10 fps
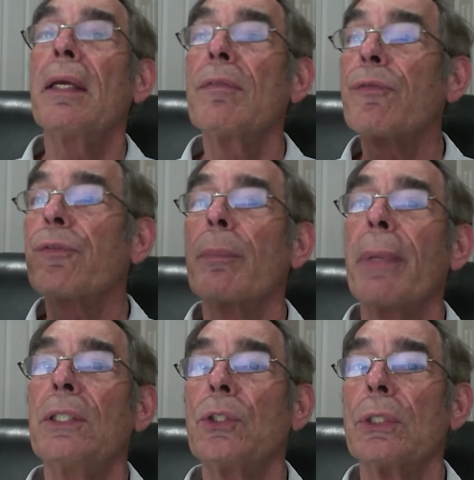
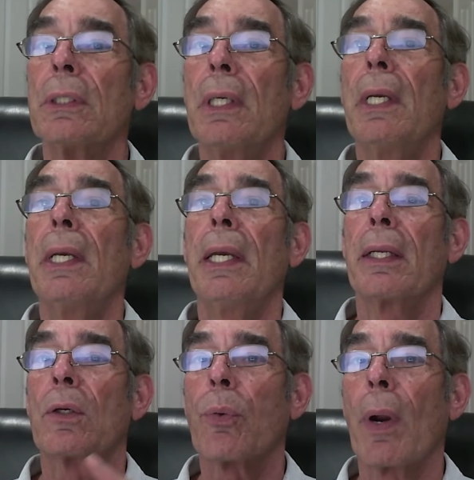inflammation.
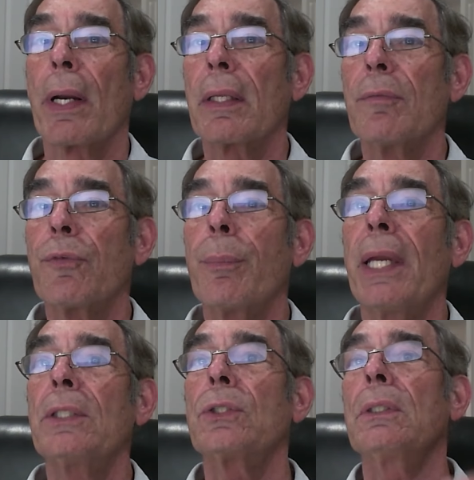And chronic
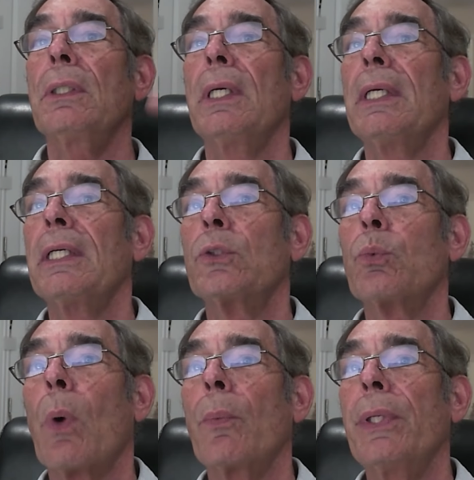inflammation
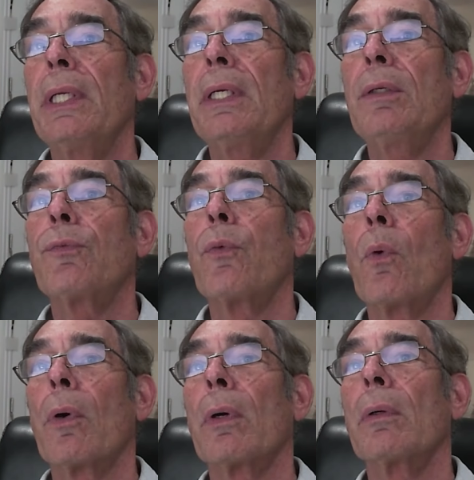is what we need
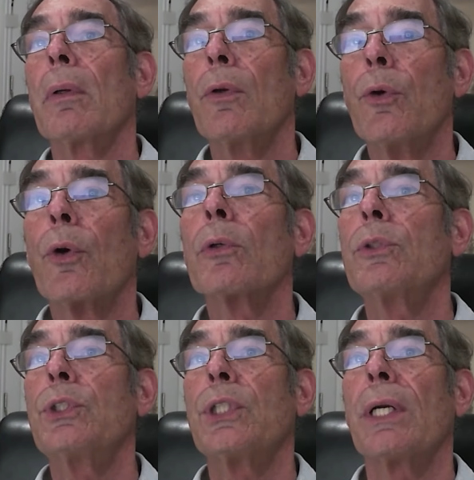for
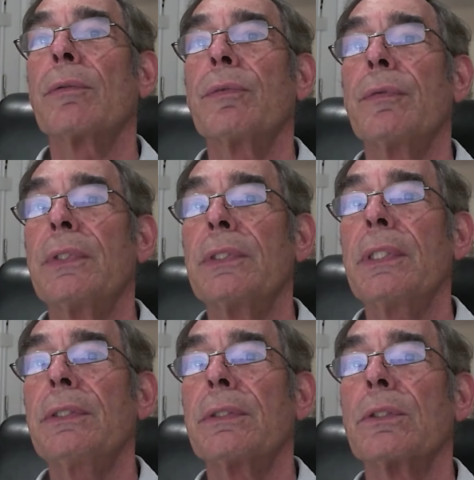neurodegenerative
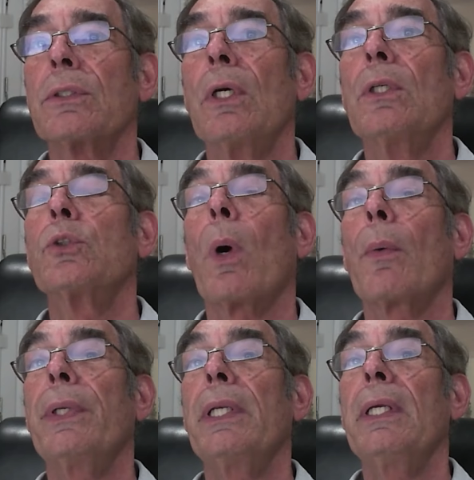diseases. It's
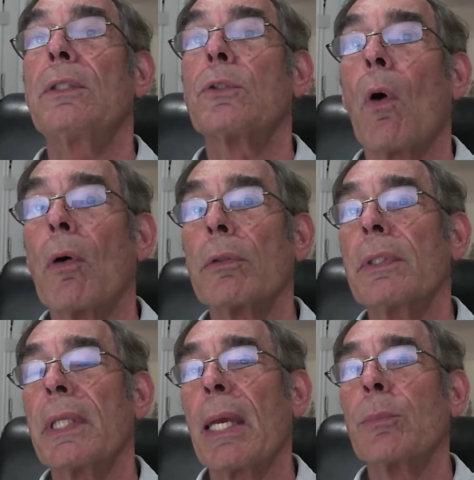what we need to
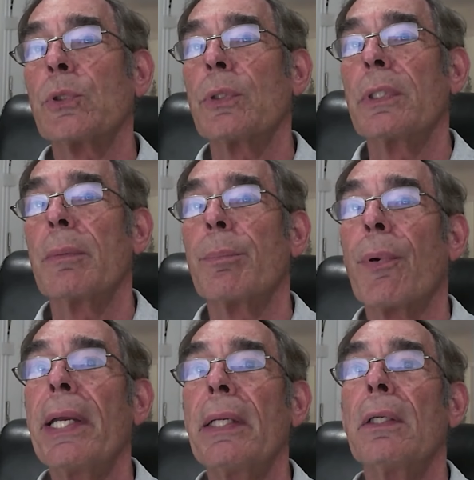alter the chemistry in the
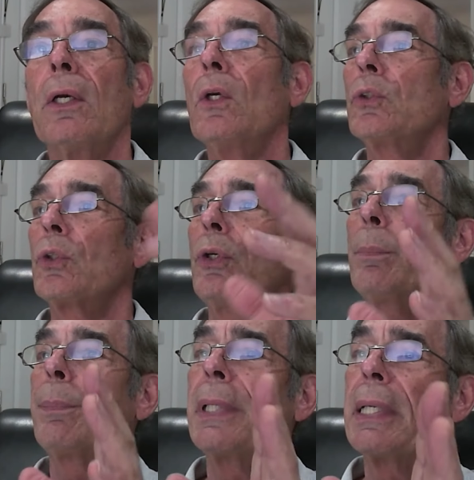brain so
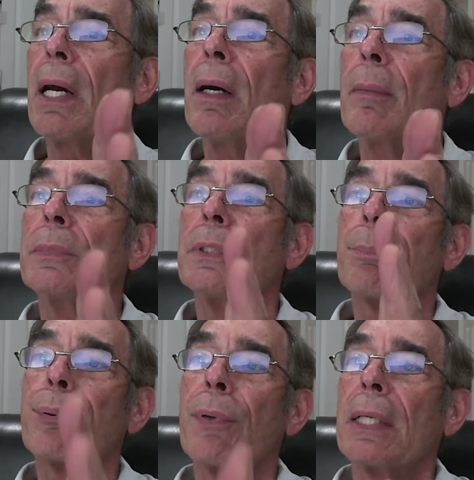you become
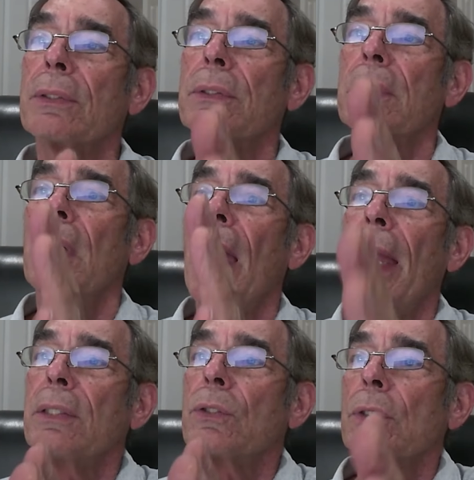depressed,
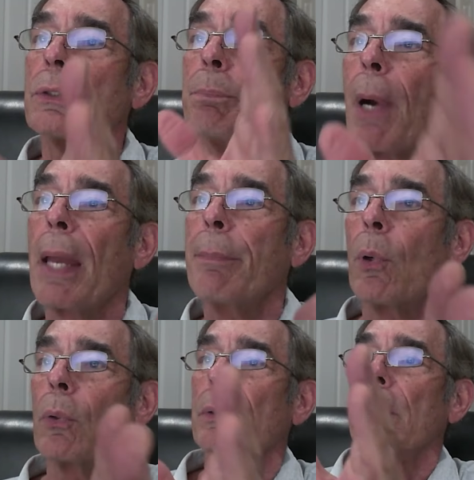anxious,
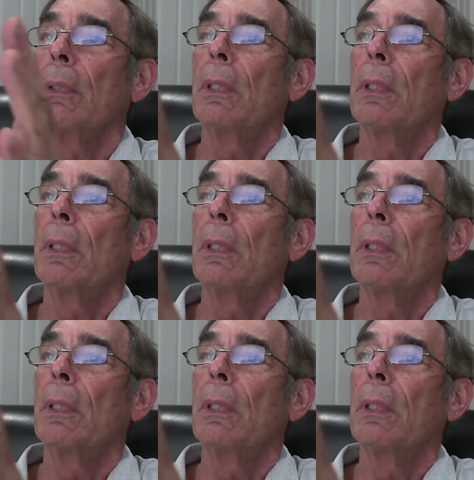bipolar,